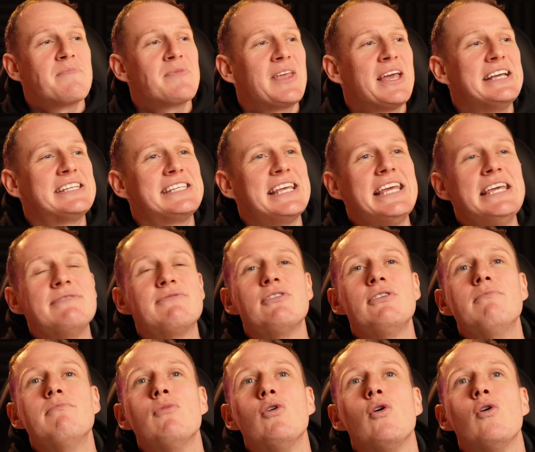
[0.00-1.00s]
it's
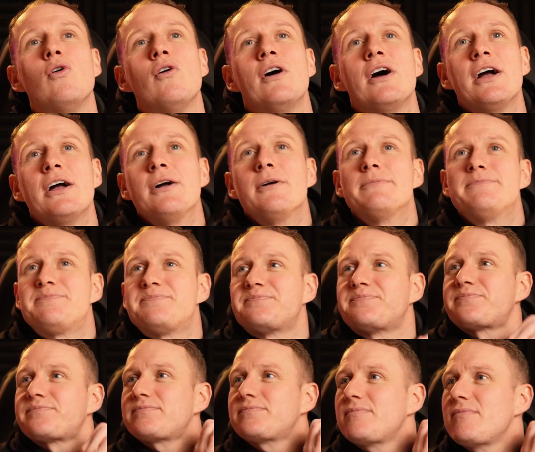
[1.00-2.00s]
even more
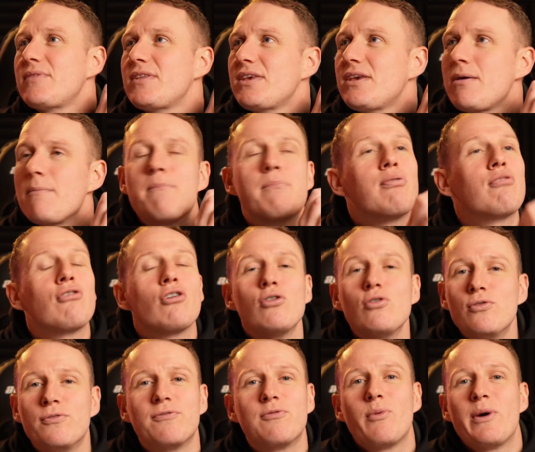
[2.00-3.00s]

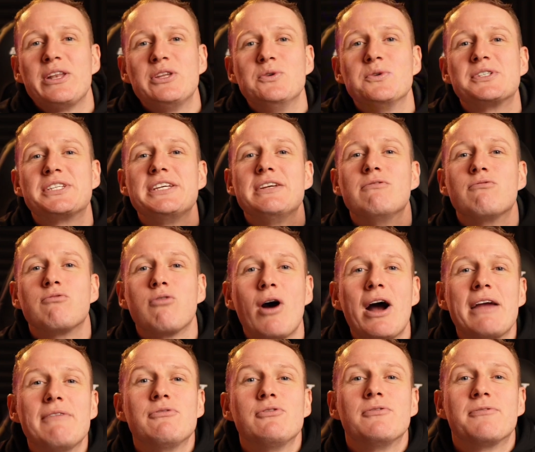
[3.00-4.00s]
proof when you see
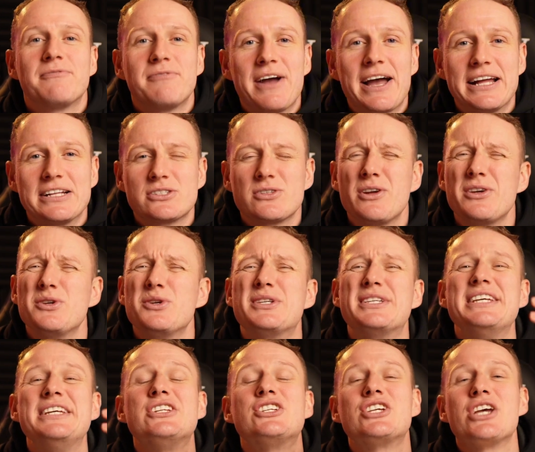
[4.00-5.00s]
rival fans, like you
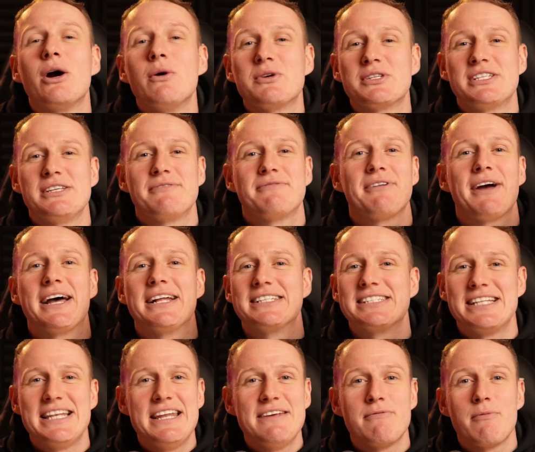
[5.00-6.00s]
see Chelsea fans,
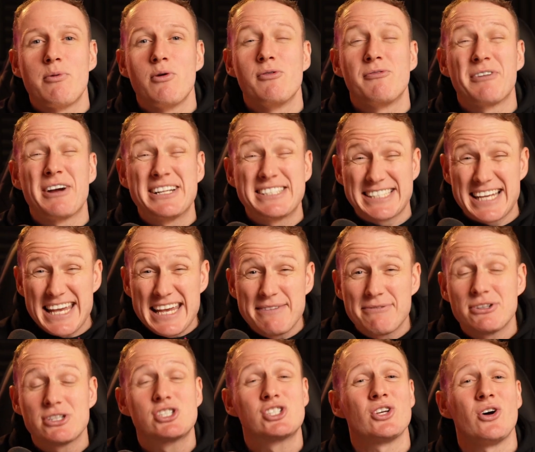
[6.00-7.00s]
Liverpool fans,
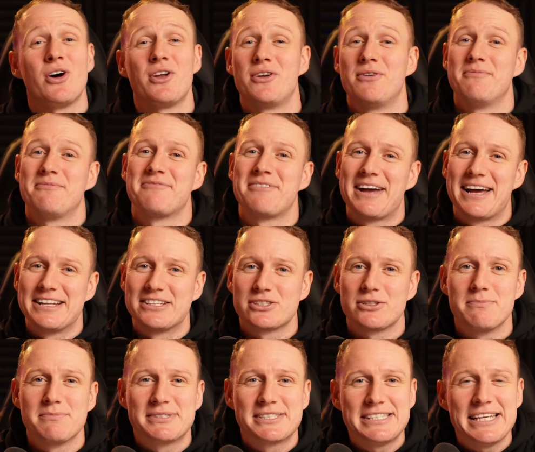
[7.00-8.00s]
even Tottenham fans,
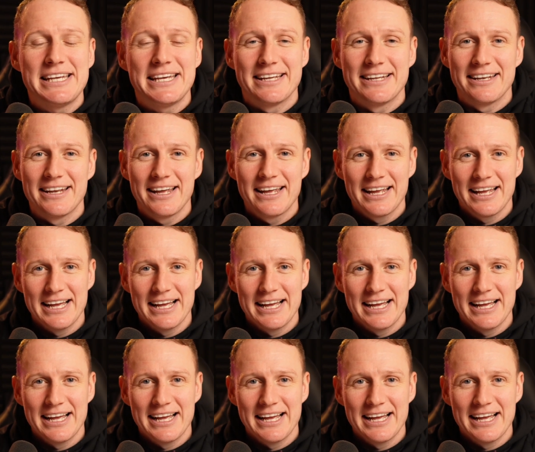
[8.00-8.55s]
I'm seeing